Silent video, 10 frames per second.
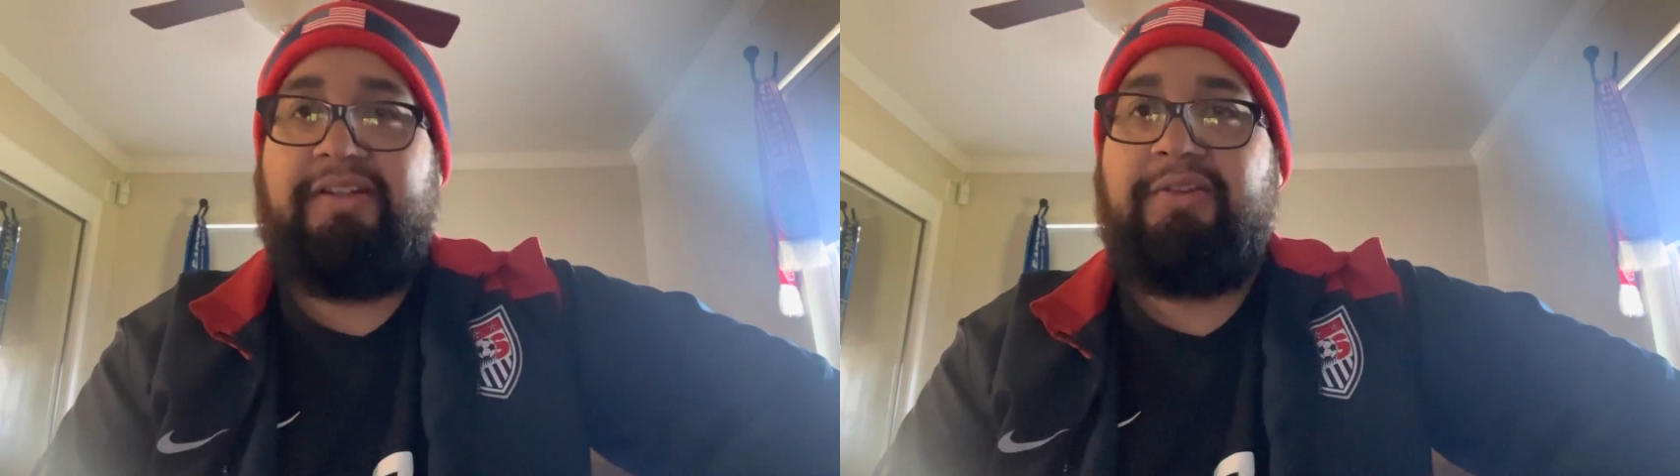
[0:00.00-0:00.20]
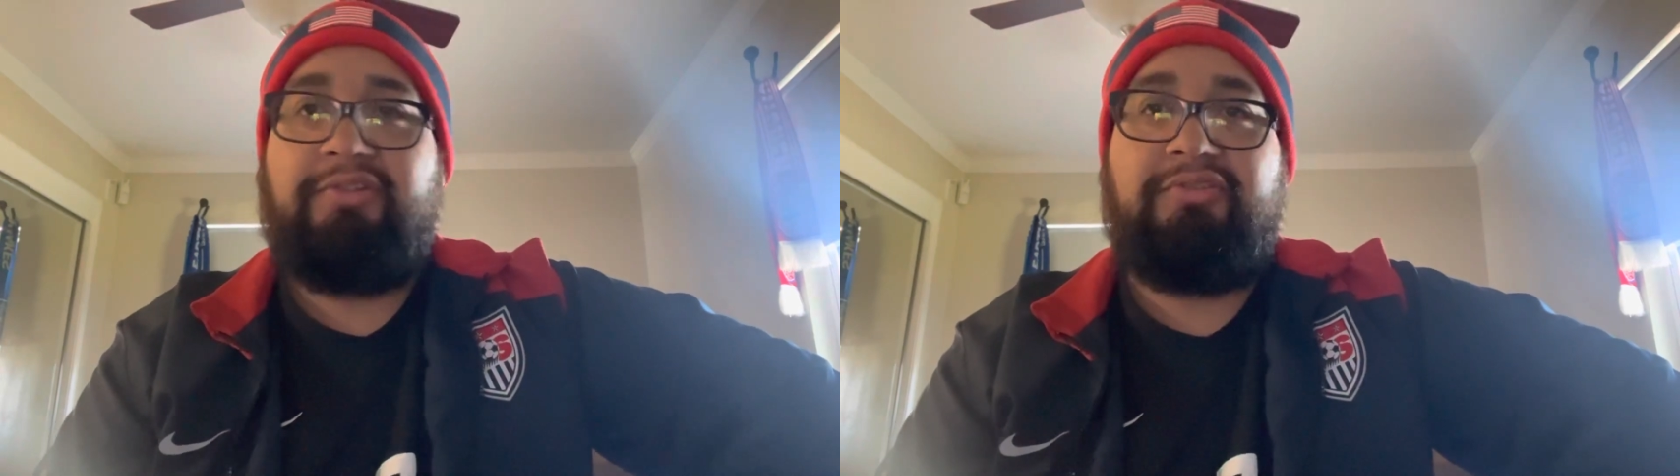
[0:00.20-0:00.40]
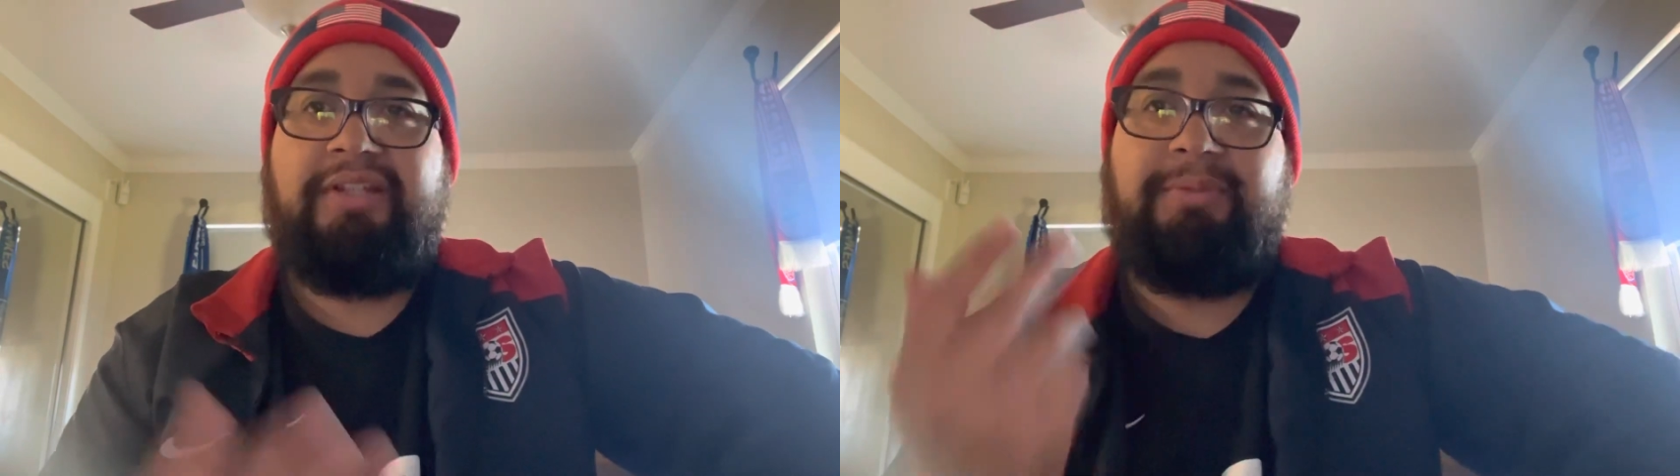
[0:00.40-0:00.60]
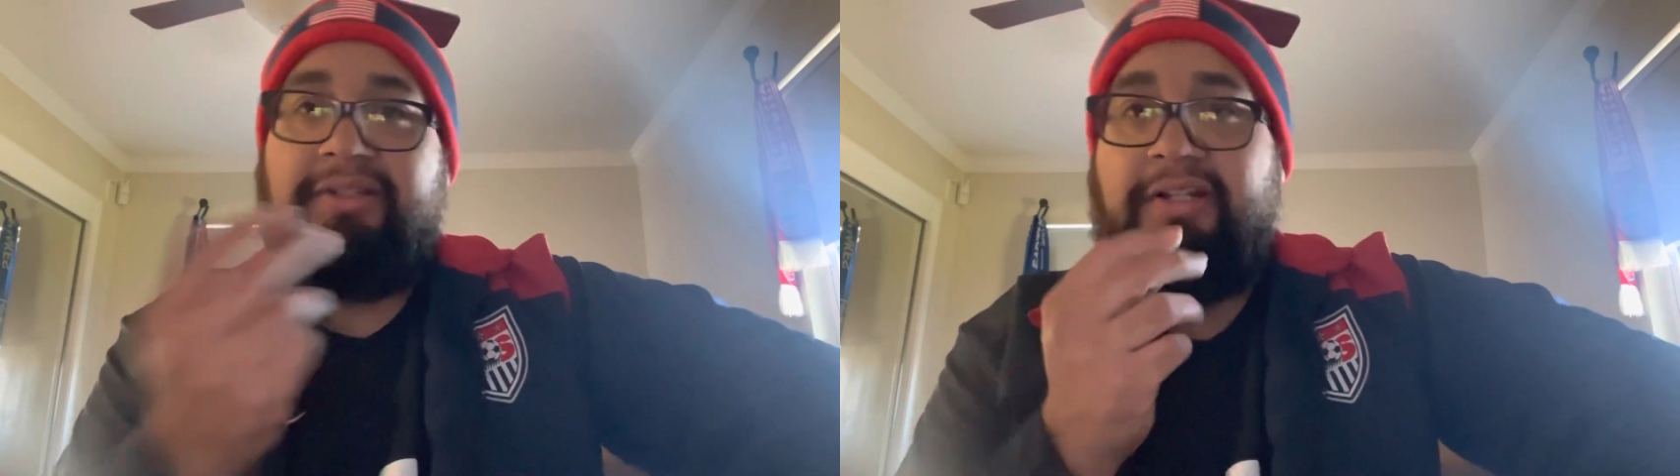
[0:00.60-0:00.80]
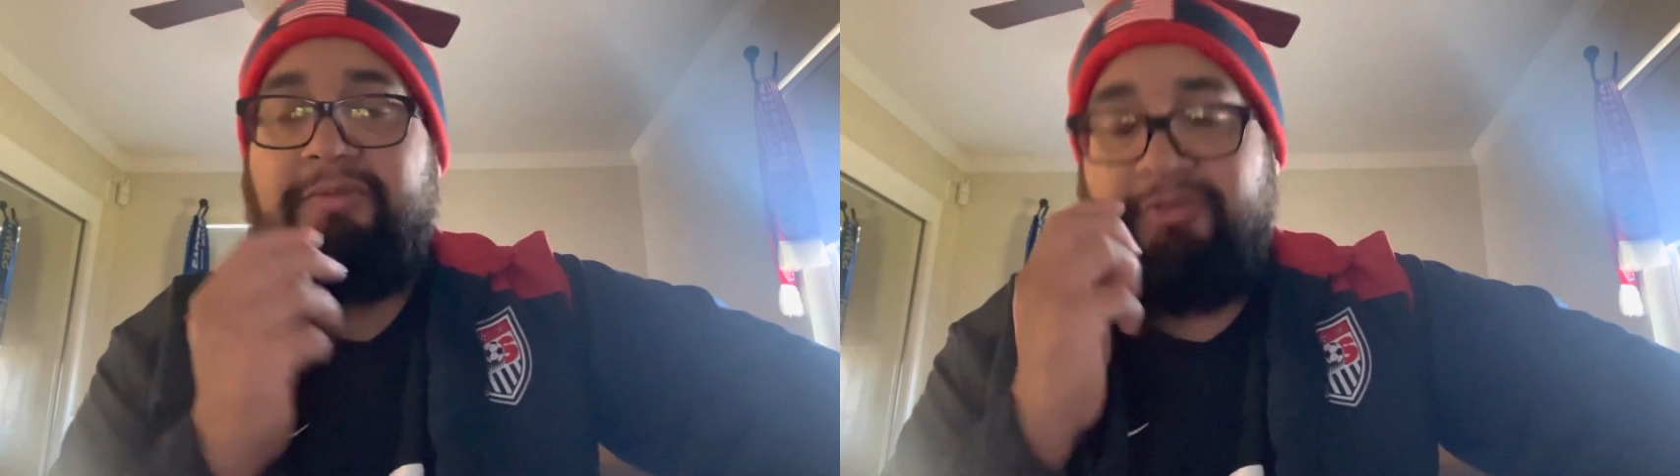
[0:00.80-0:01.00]
The other two games, I
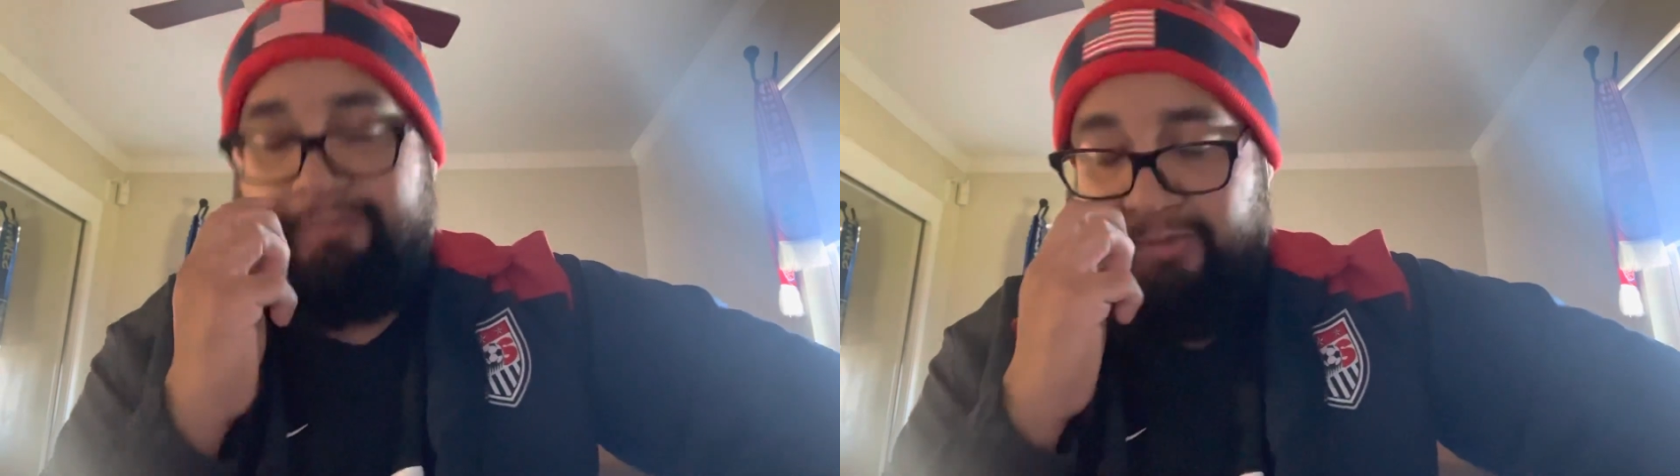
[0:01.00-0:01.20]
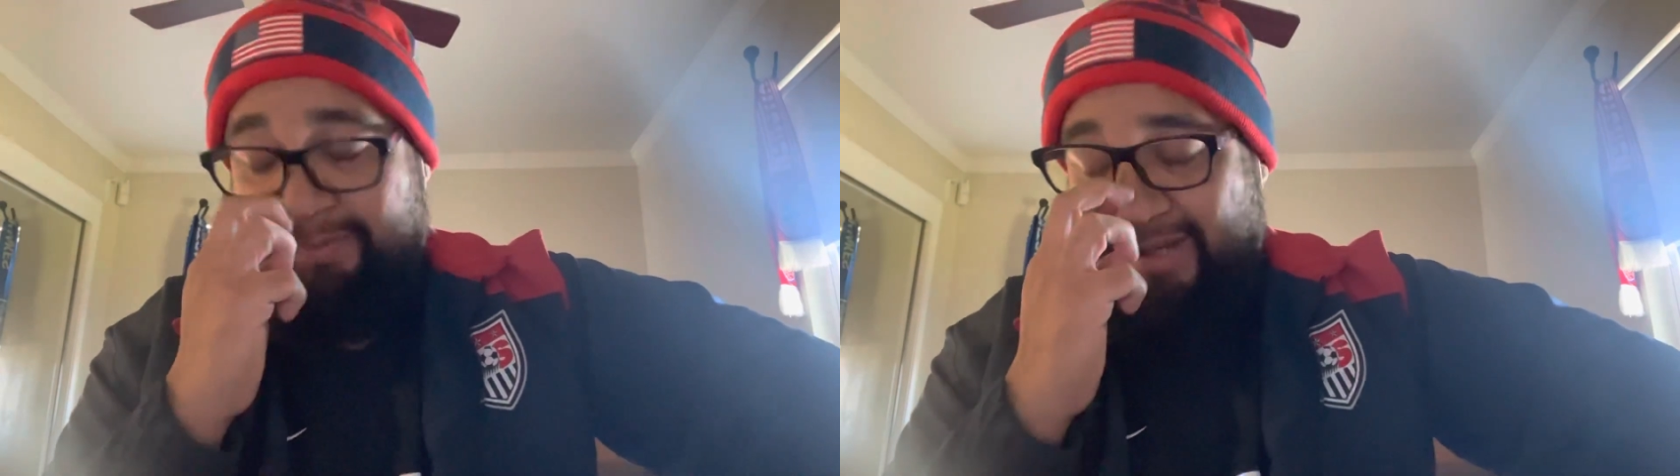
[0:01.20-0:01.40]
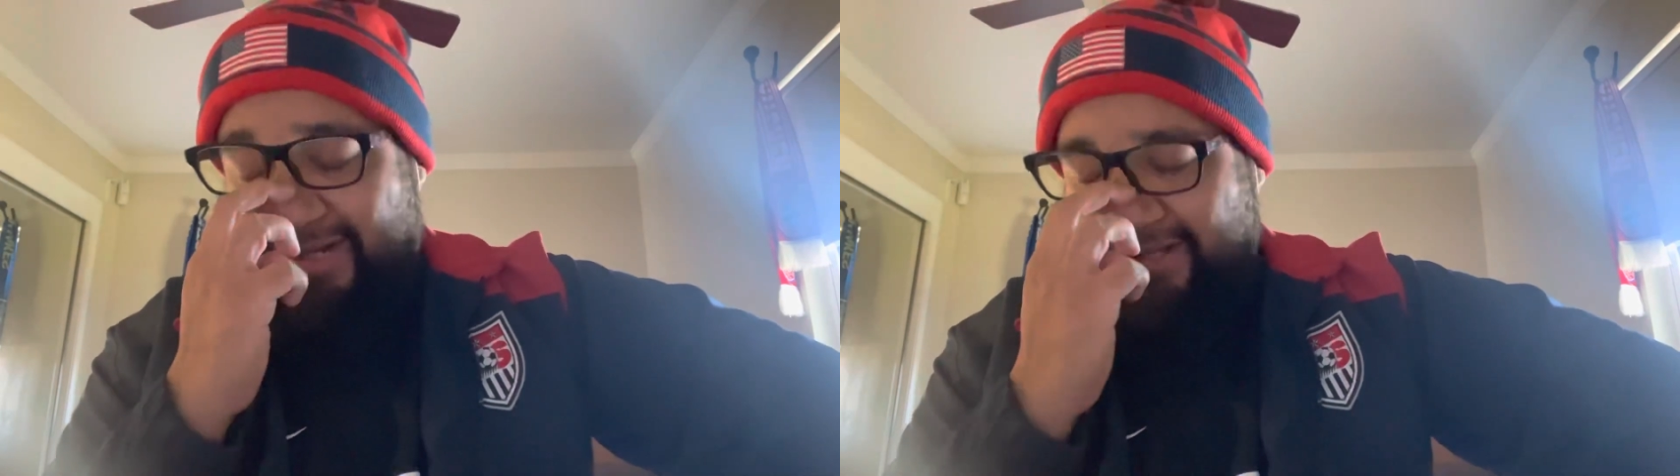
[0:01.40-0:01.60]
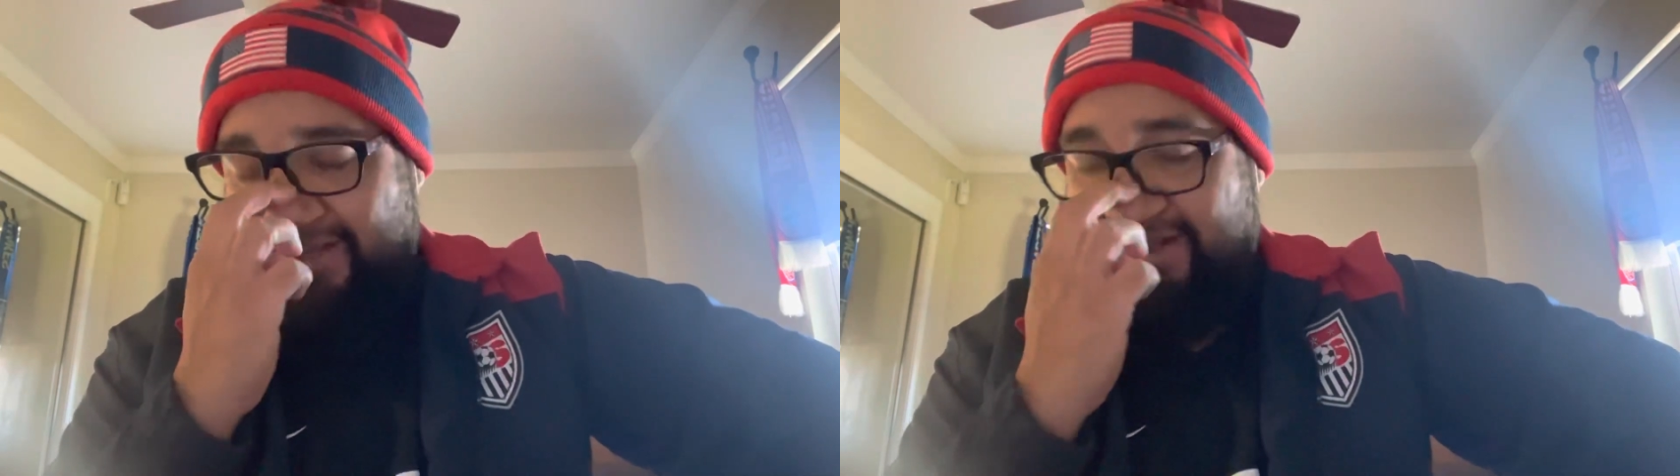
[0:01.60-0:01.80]
thought he was pretty bad.